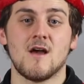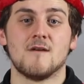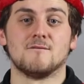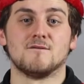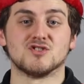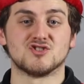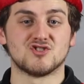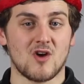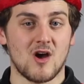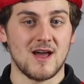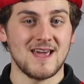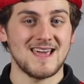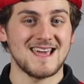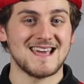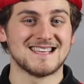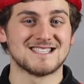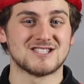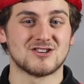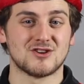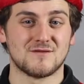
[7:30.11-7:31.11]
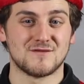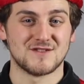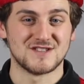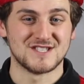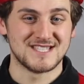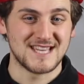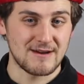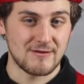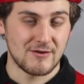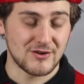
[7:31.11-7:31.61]
The Dry is good for
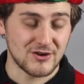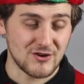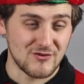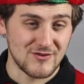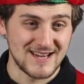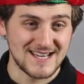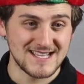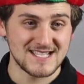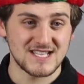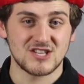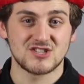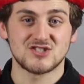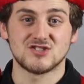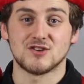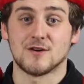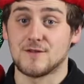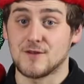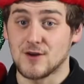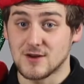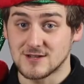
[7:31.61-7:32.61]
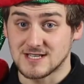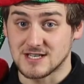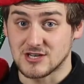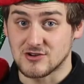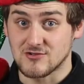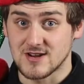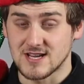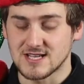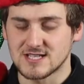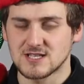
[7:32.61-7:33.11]
0 degrees to 30
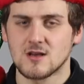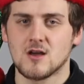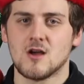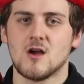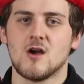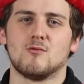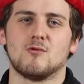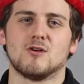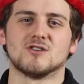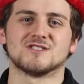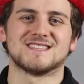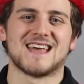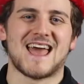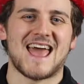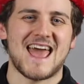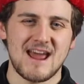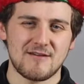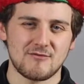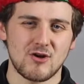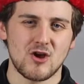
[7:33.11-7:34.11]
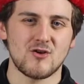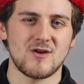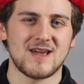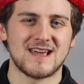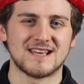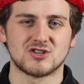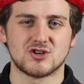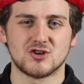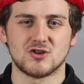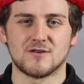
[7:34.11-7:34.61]
degrees, whilst the Aero
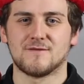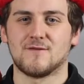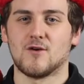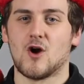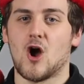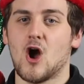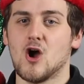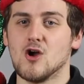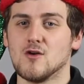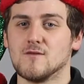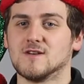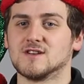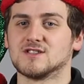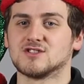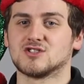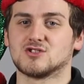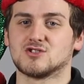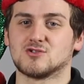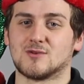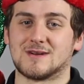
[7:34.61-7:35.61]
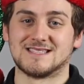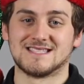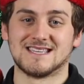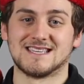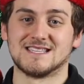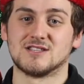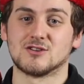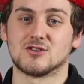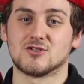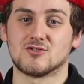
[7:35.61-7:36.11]
is good for over 20
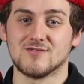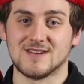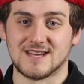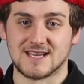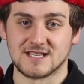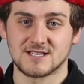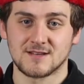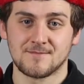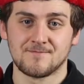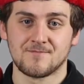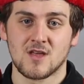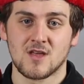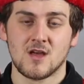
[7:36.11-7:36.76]
degrees.